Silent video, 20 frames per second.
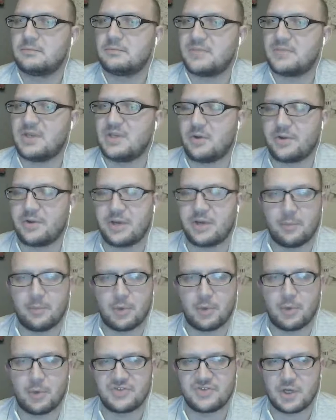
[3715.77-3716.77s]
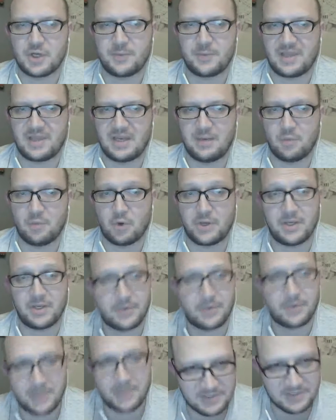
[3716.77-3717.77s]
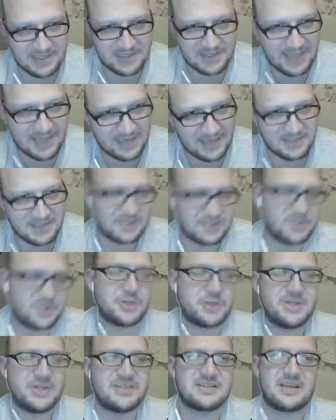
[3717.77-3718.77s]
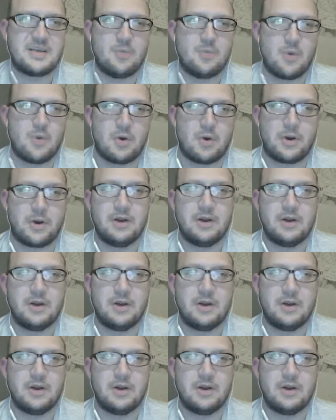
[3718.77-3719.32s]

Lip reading: You don't hear birds chirping anymore. You don't hear cicadas in the trees anymore.